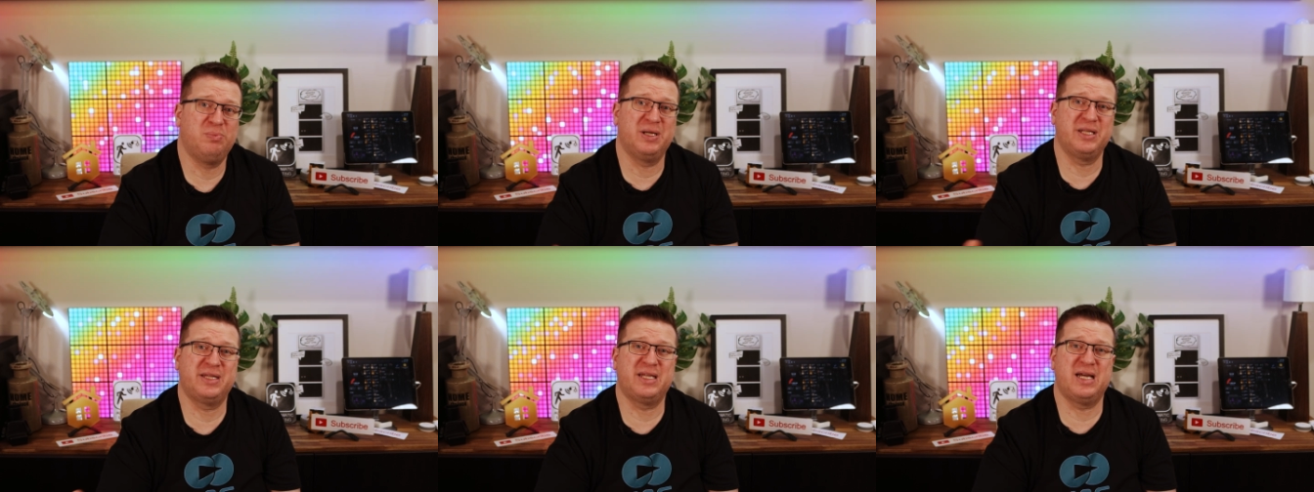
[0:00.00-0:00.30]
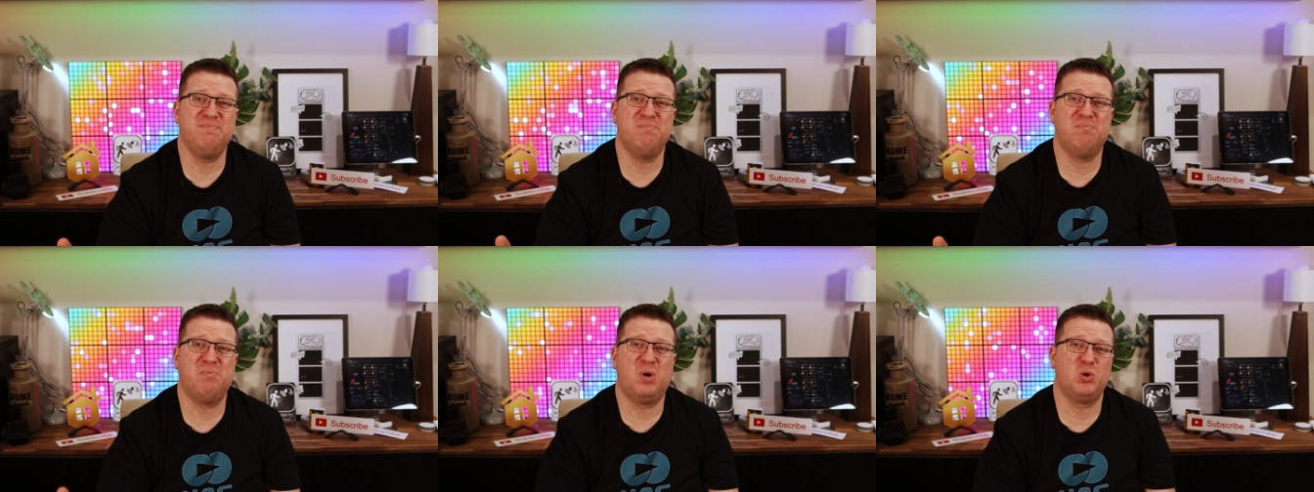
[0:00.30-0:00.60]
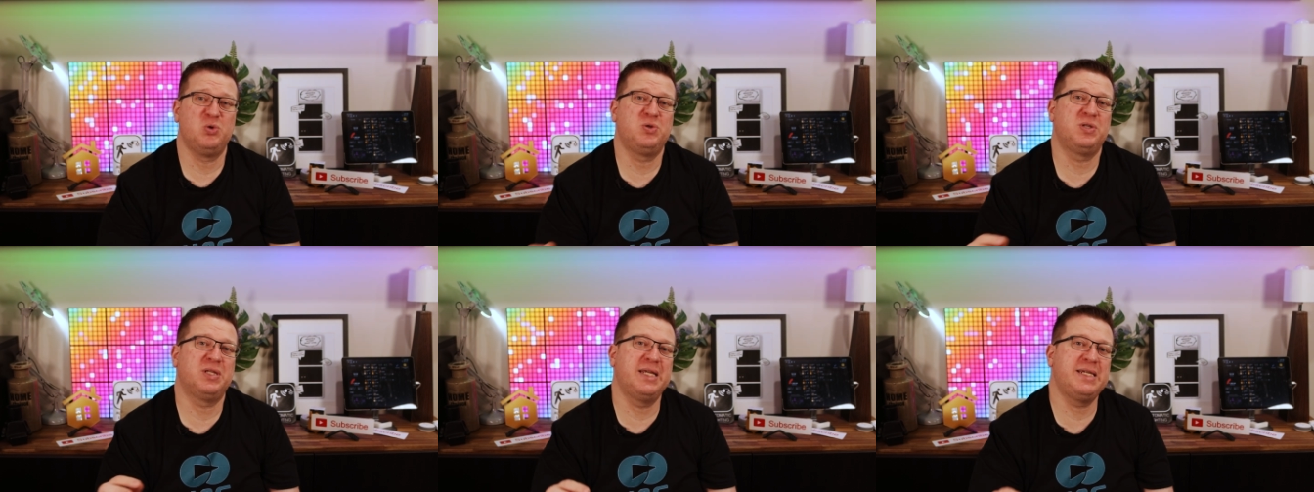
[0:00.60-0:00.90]
but they
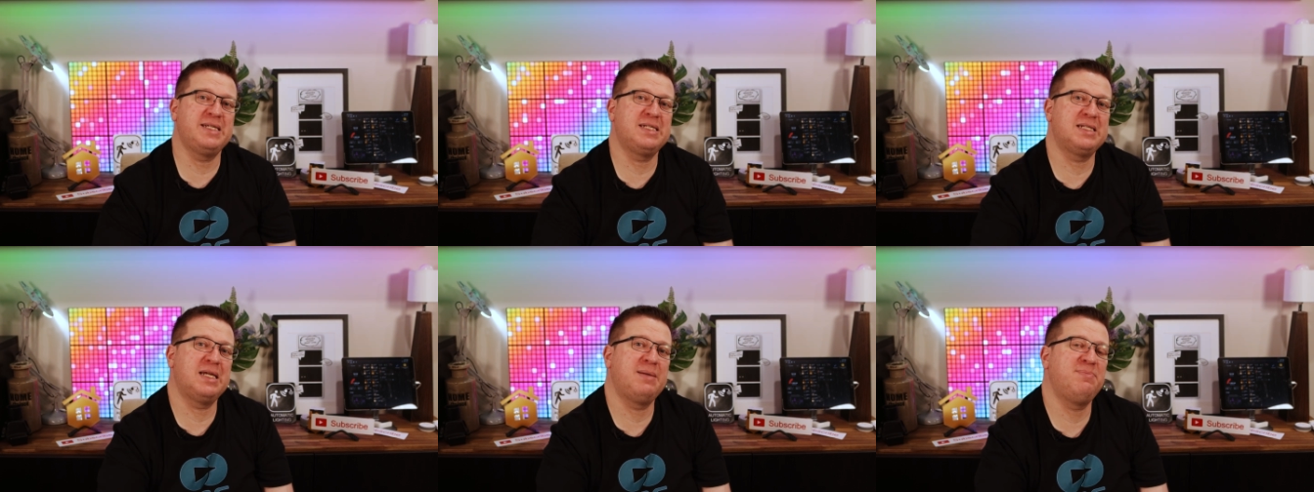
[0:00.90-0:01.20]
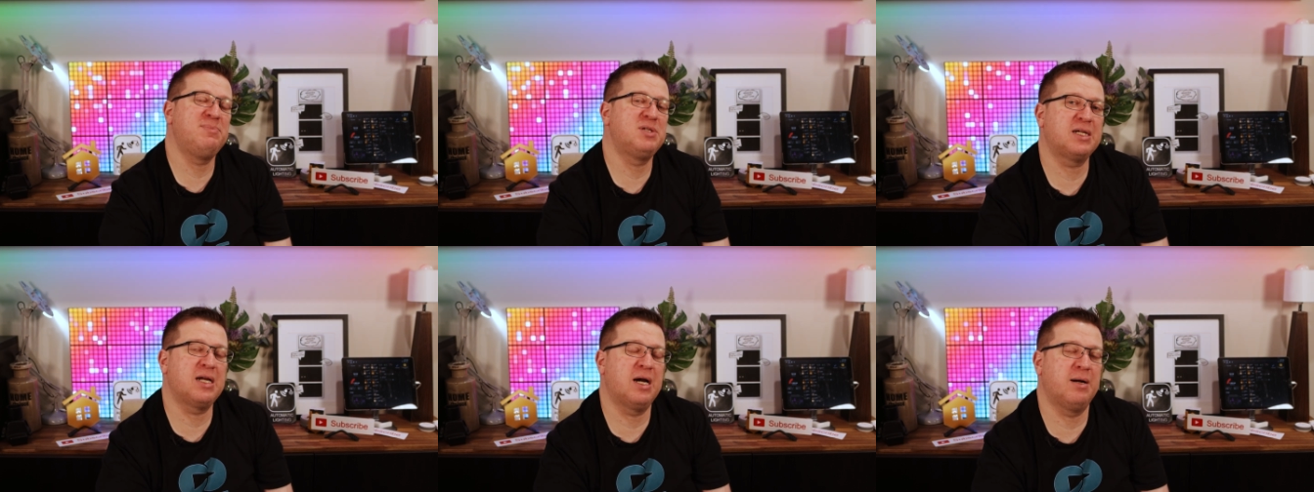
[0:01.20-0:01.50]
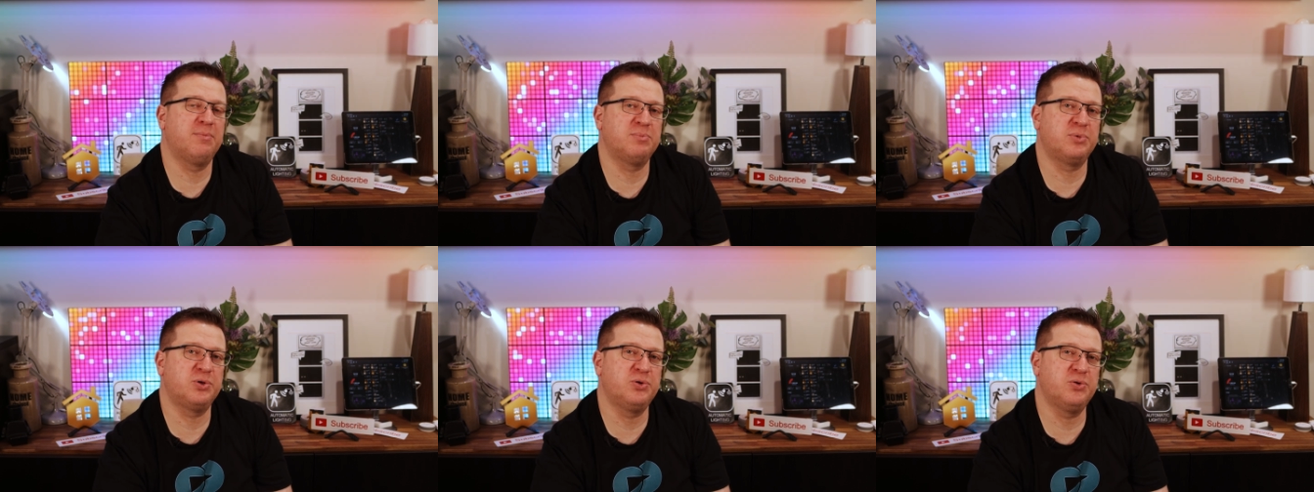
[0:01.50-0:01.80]
mostly seemed to
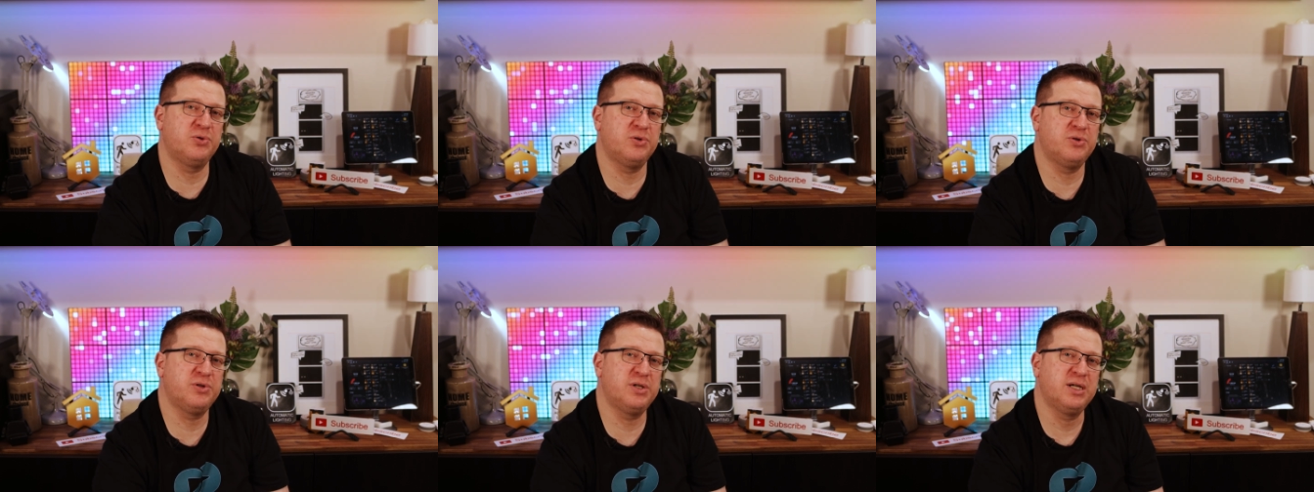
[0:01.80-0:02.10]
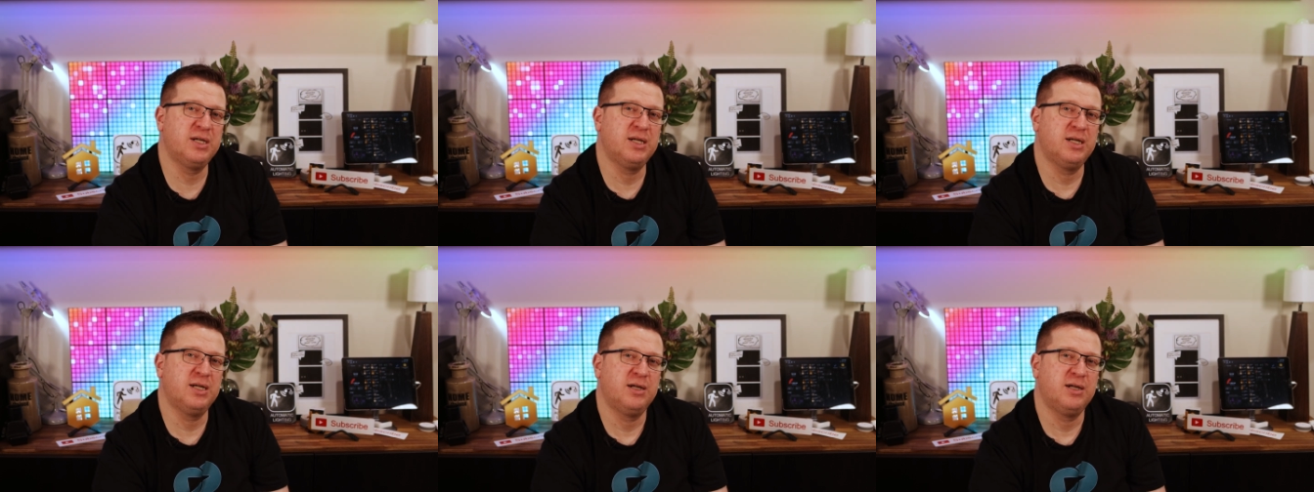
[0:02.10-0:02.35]
come good